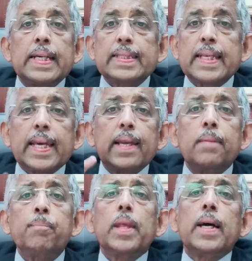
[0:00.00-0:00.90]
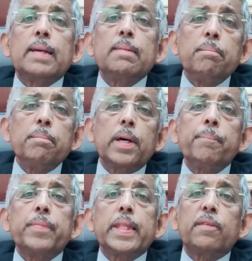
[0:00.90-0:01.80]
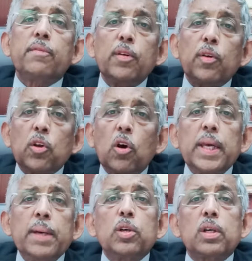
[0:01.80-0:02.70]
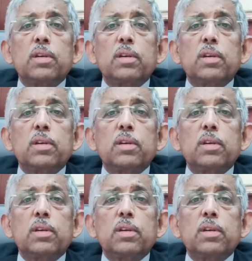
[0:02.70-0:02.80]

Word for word: Second, remember that when you're talking about